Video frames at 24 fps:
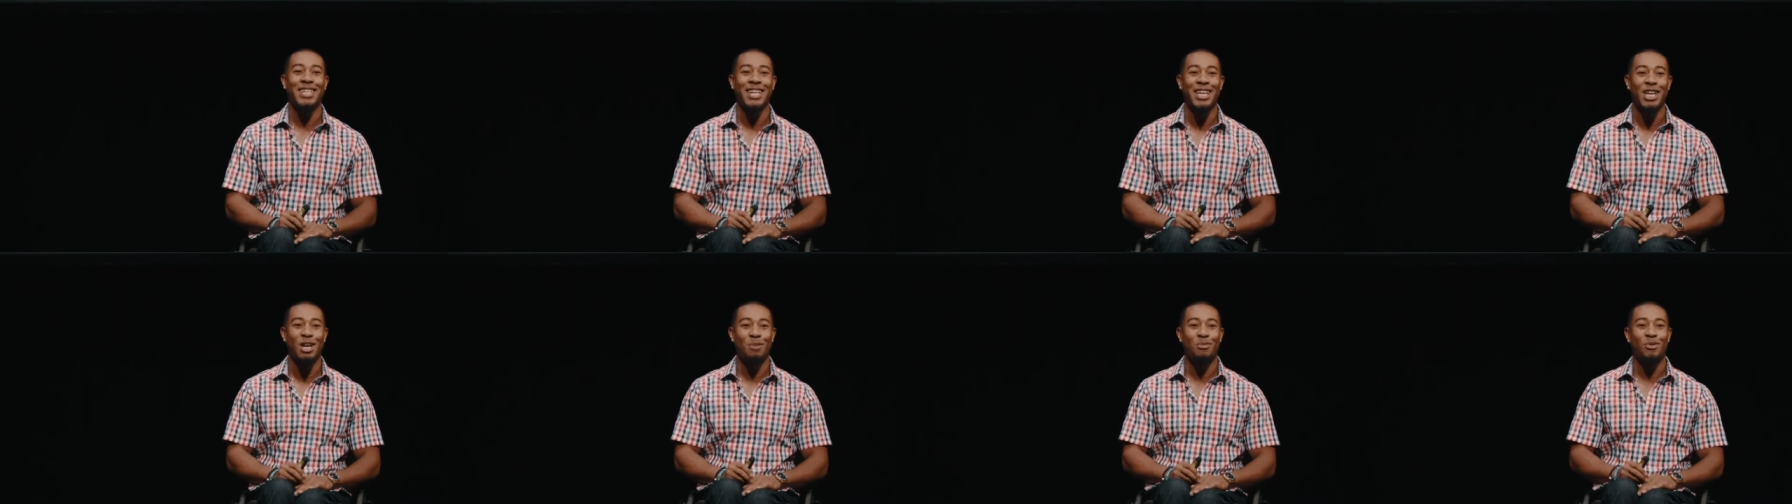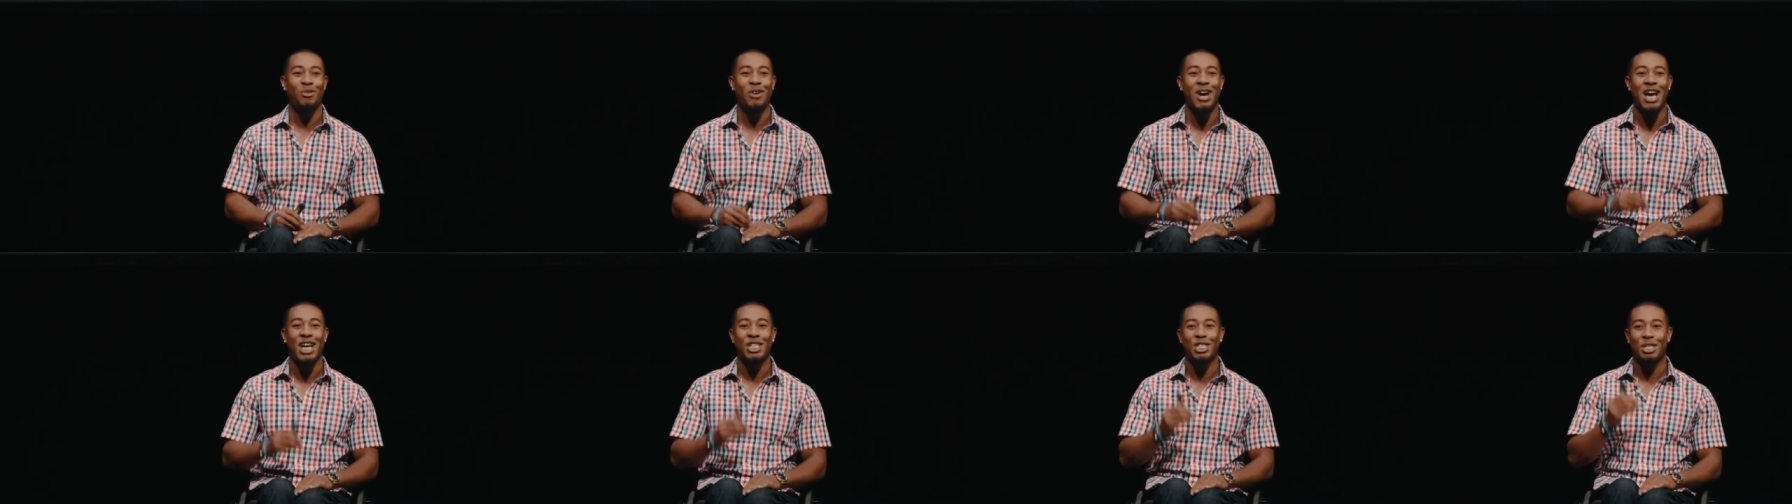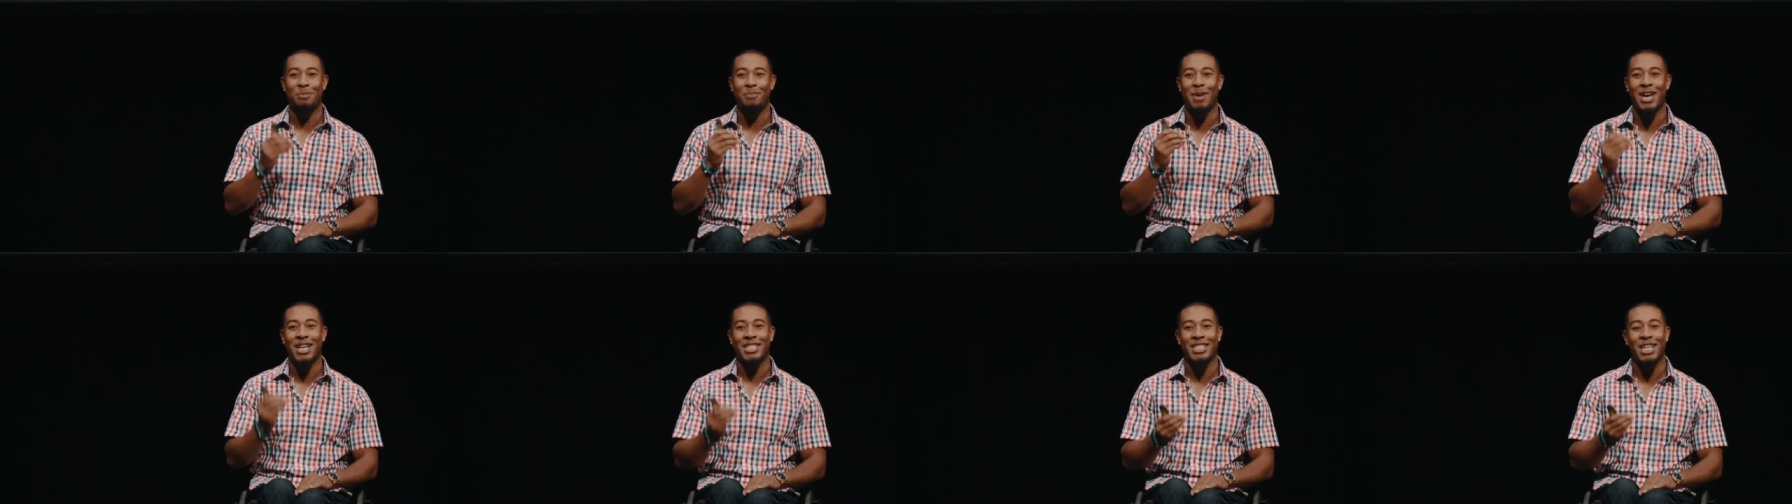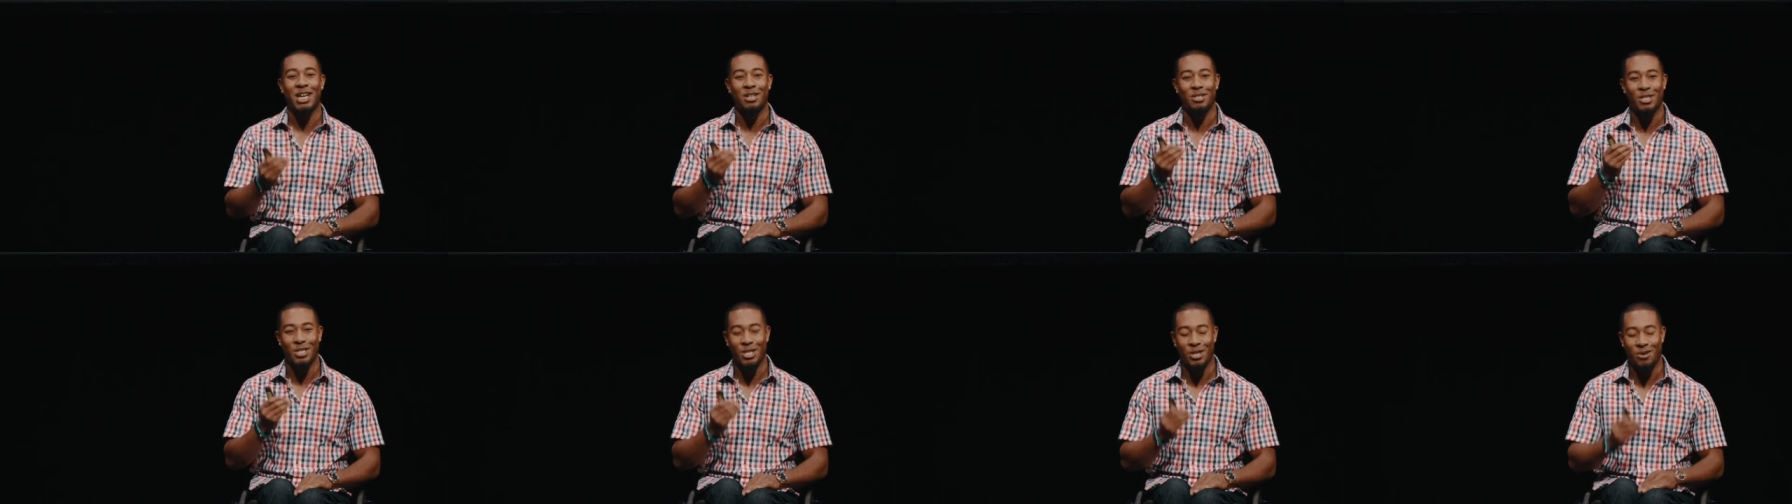and I come crashing back
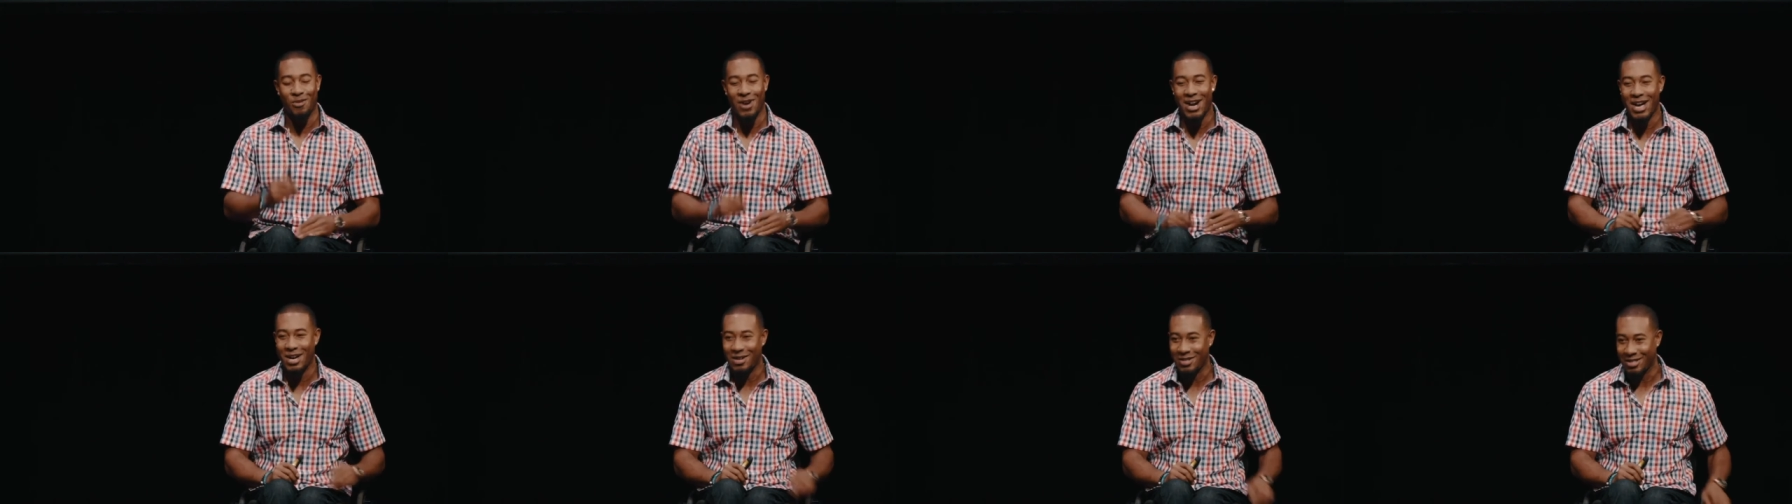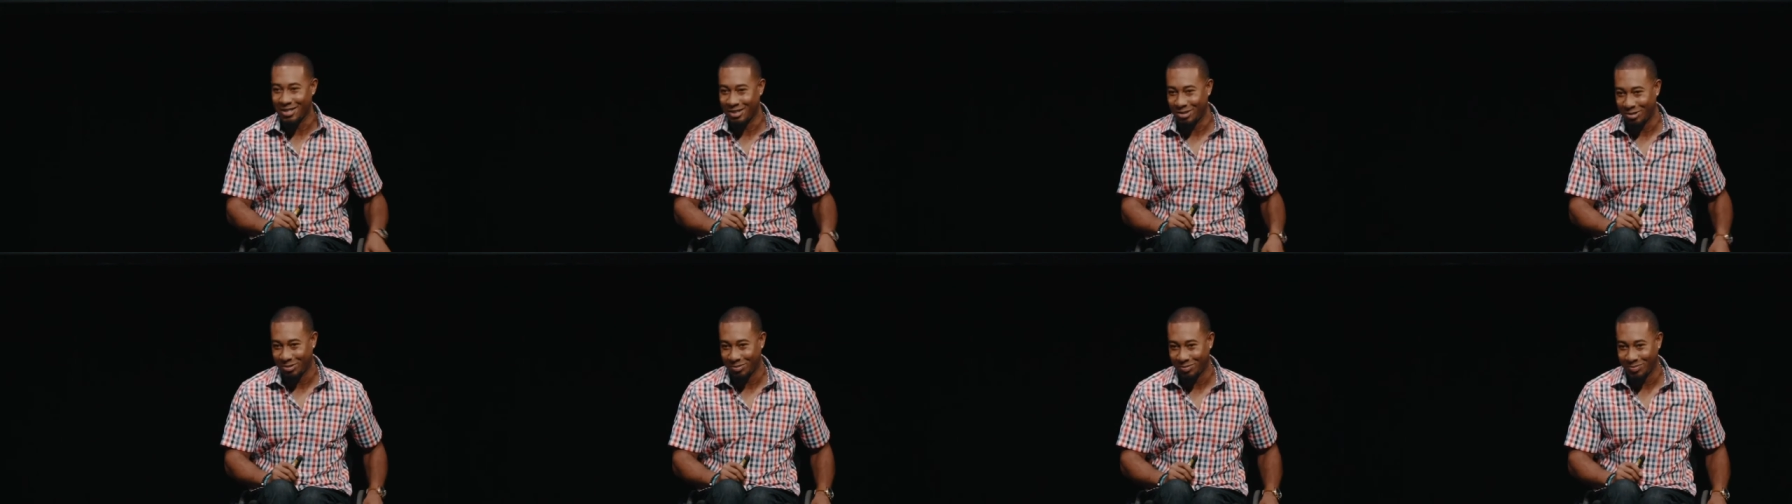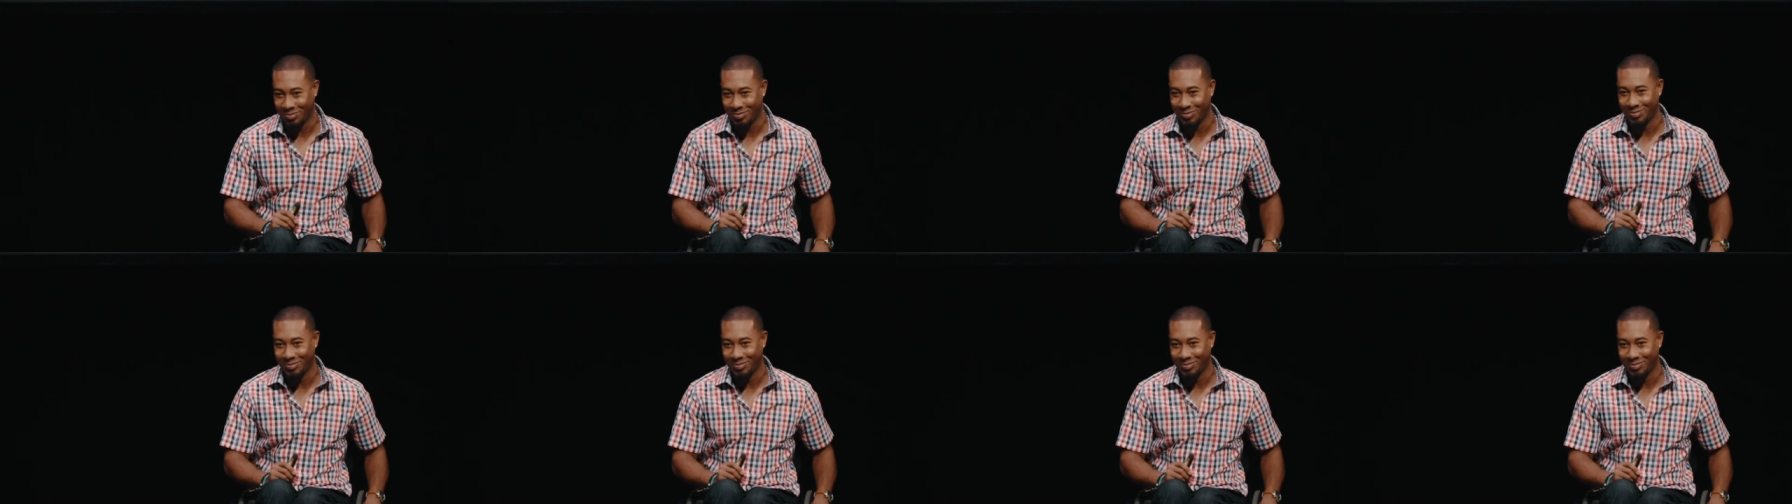down to the ground.